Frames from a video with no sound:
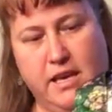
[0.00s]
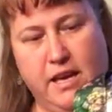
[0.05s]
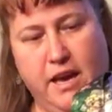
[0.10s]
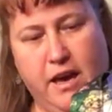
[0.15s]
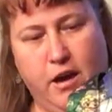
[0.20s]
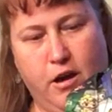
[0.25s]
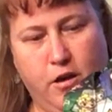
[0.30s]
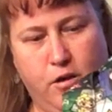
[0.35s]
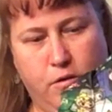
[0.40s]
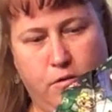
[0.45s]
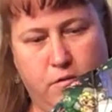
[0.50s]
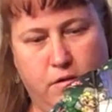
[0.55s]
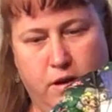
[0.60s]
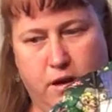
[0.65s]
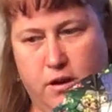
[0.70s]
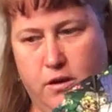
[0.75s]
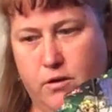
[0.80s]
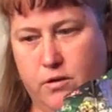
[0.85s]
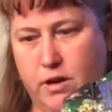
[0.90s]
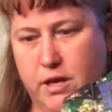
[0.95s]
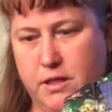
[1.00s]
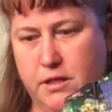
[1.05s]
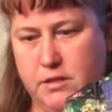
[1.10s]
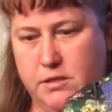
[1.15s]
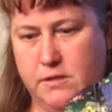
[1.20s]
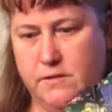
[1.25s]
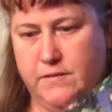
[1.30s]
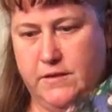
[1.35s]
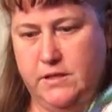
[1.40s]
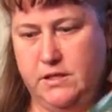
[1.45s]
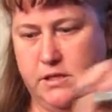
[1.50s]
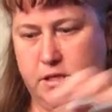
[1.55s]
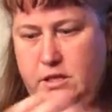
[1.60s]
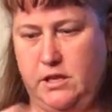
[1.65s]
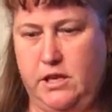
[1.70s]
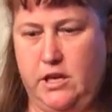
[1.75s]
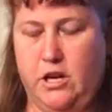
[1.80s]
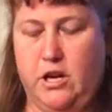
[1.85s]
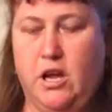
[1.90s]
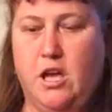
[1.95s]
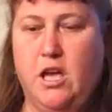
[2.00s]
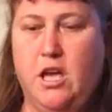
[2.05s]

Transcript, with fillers: how great this fits in here.